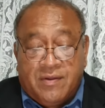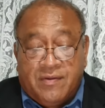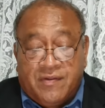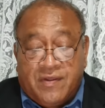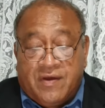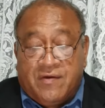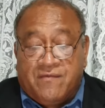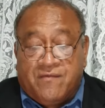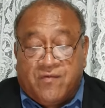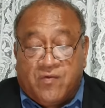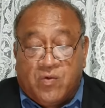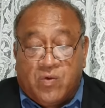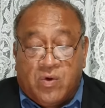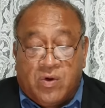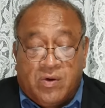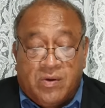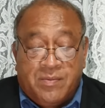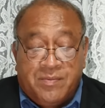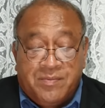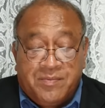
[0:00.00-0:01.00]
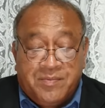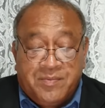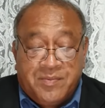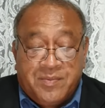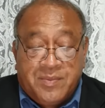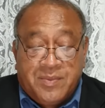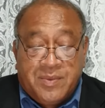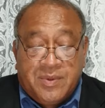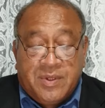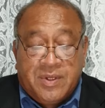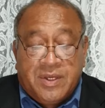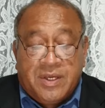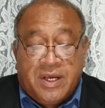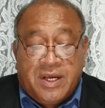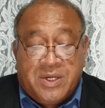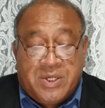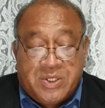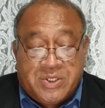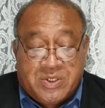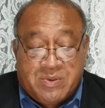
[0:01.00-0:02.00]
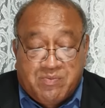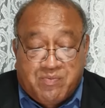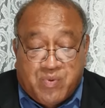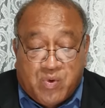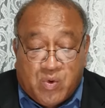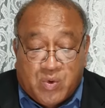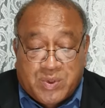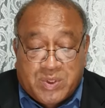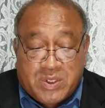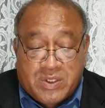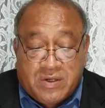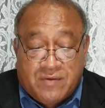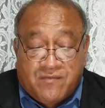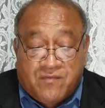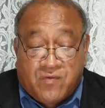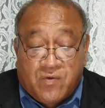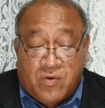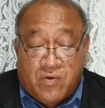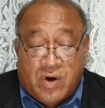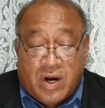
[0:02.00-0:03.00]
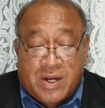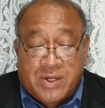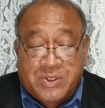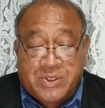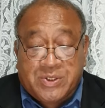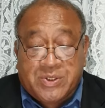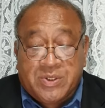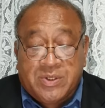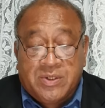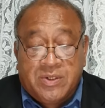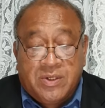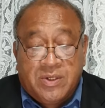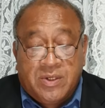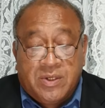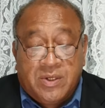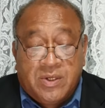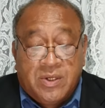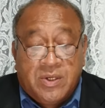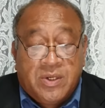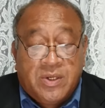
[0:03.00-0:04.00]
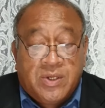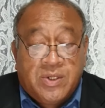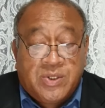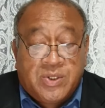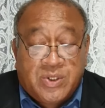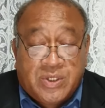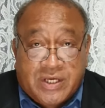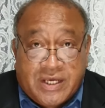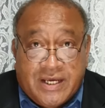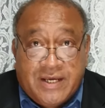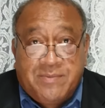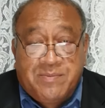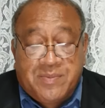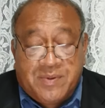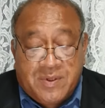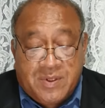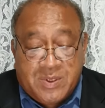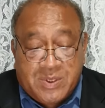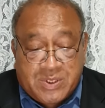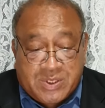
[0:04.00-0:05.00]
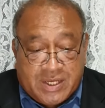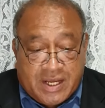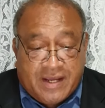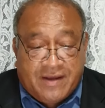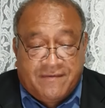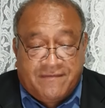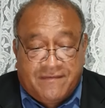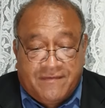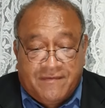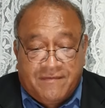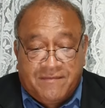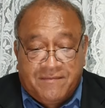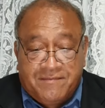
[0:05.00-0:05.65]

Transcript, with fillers: Therefore, it is important for us to keep safe,